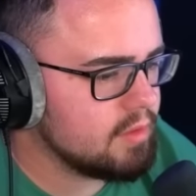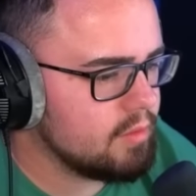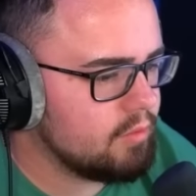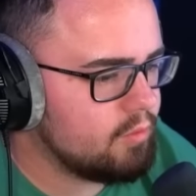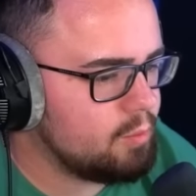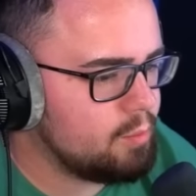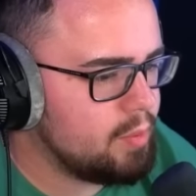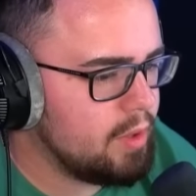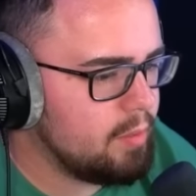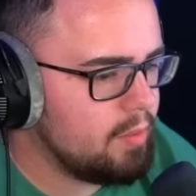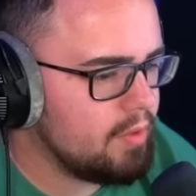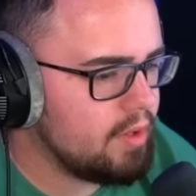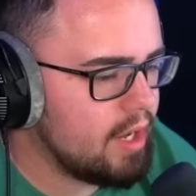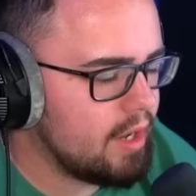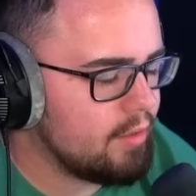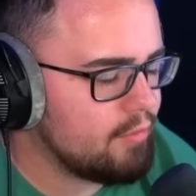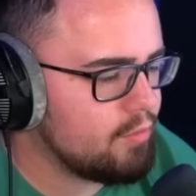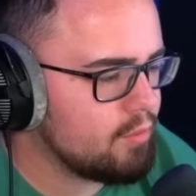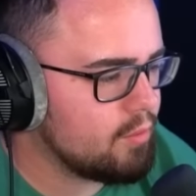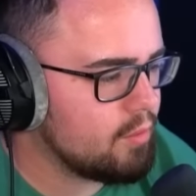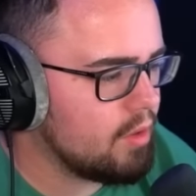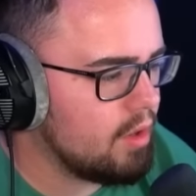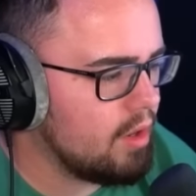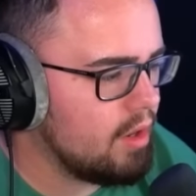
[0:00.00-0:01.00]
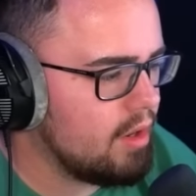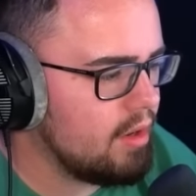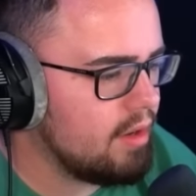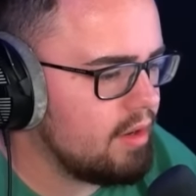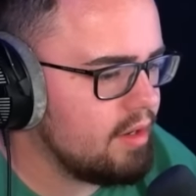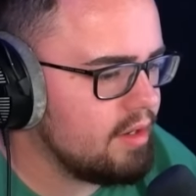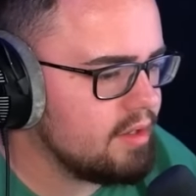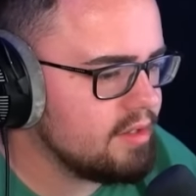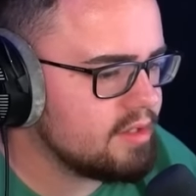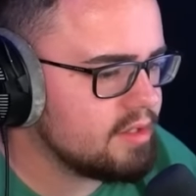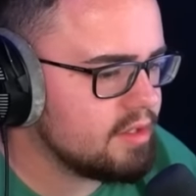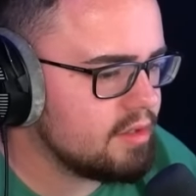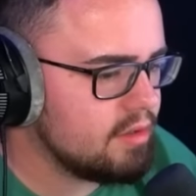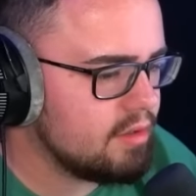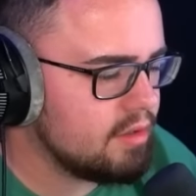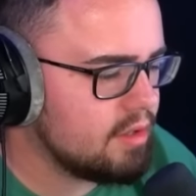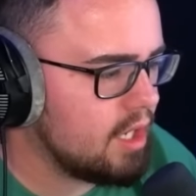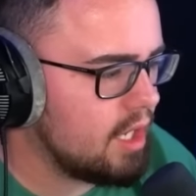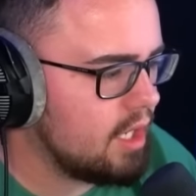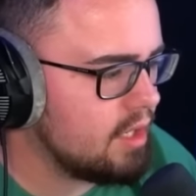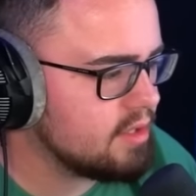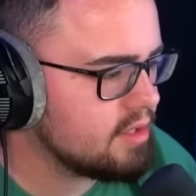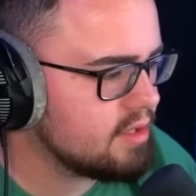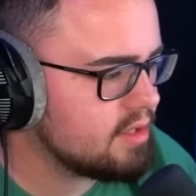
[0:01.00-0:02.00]
People got Ferraris and all
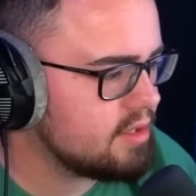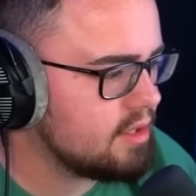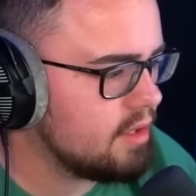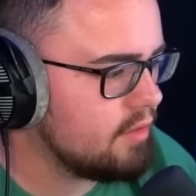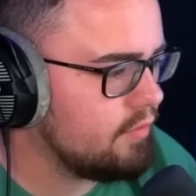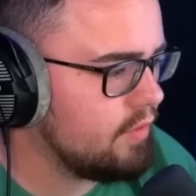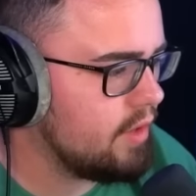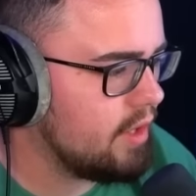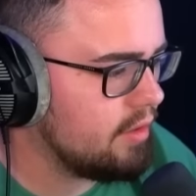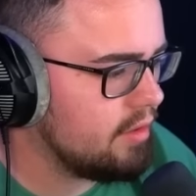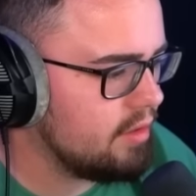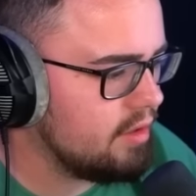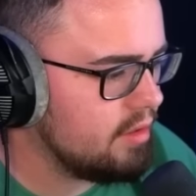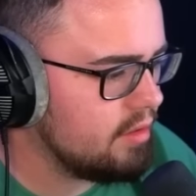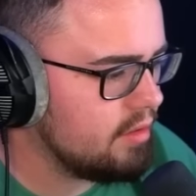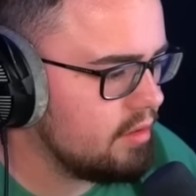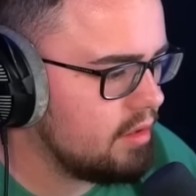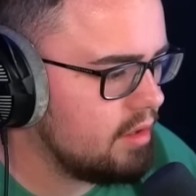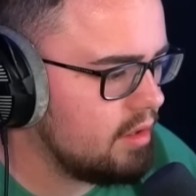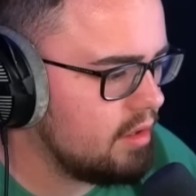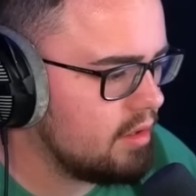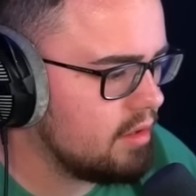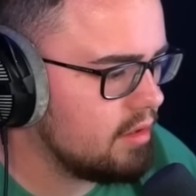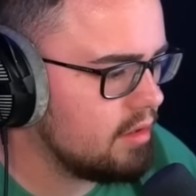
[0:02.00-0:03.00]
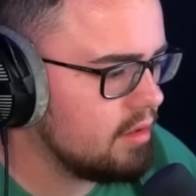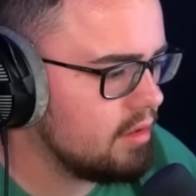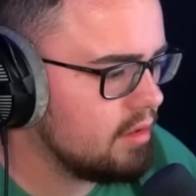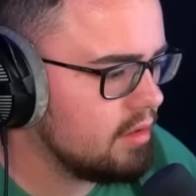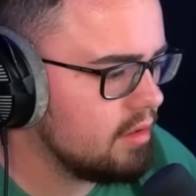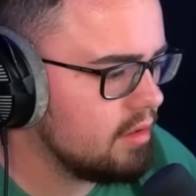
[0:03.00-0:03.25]
kinds of stuff out here, huh?